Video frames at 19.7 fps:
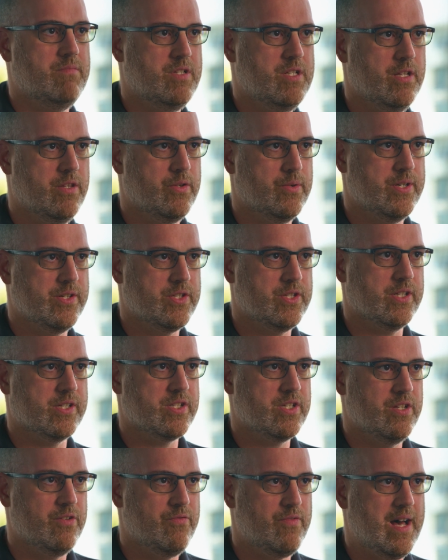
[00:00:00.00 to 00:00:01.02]

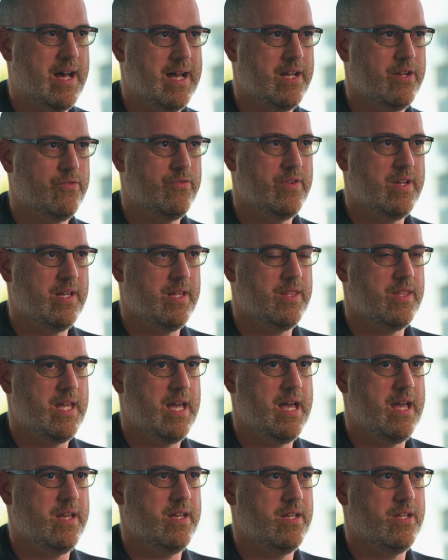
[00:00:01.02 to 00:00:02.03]
D365, and
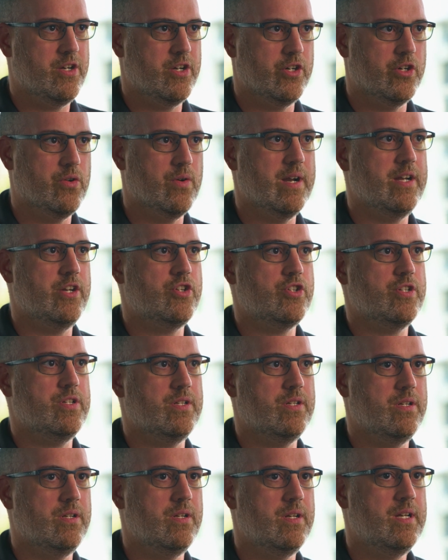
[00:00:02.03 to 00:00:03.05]
that
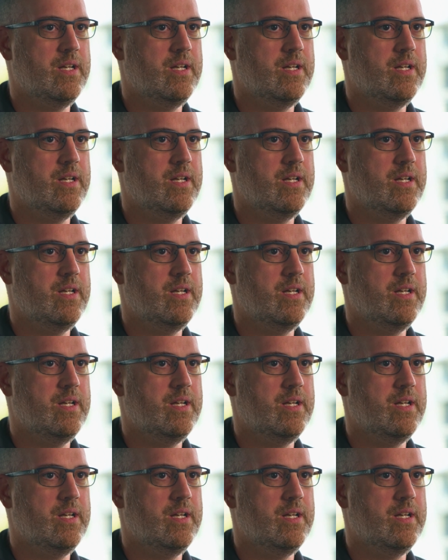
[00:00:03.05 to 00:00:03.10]
integration